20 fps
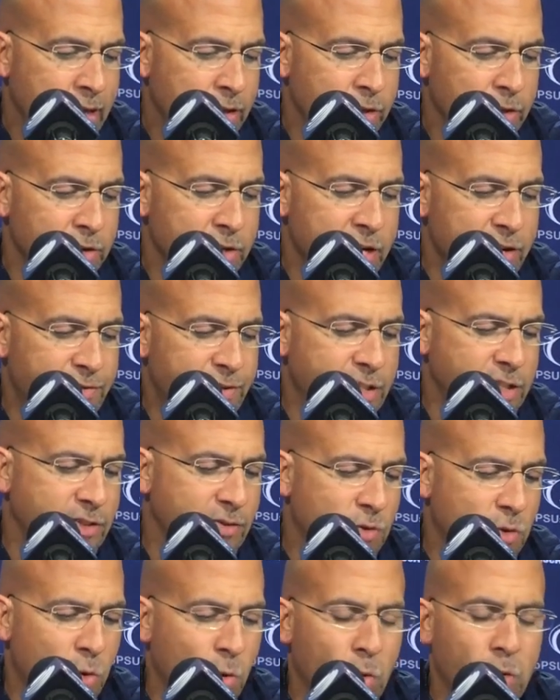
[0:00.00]
Their
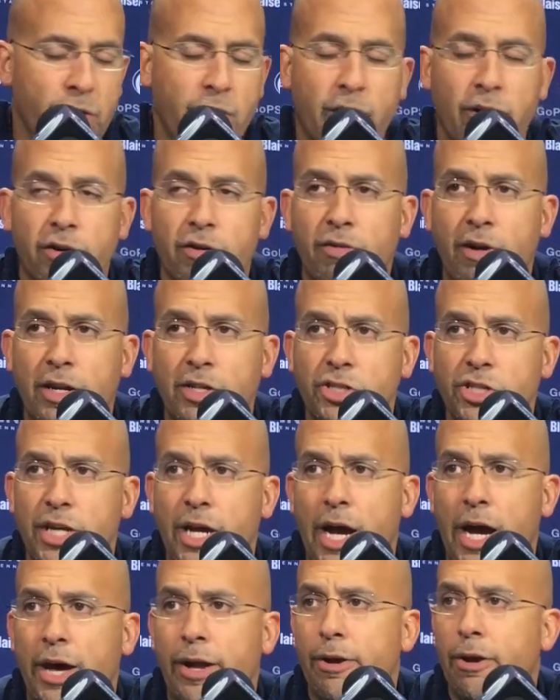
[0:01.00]
defensive coordinator, Greg
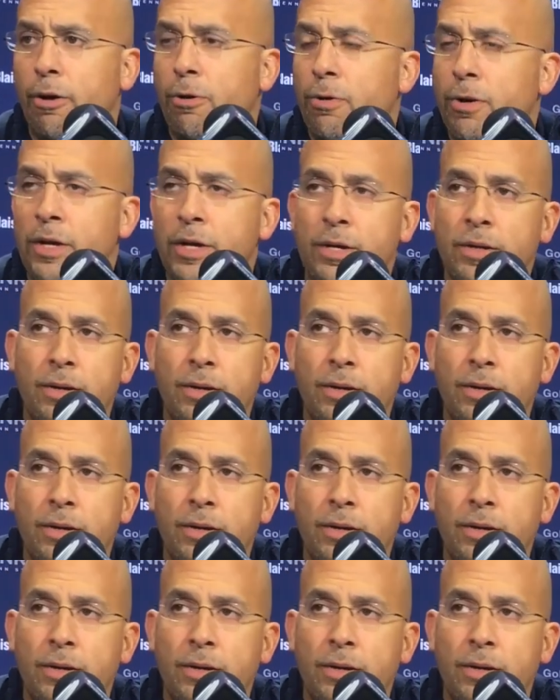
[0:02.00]
Schiano,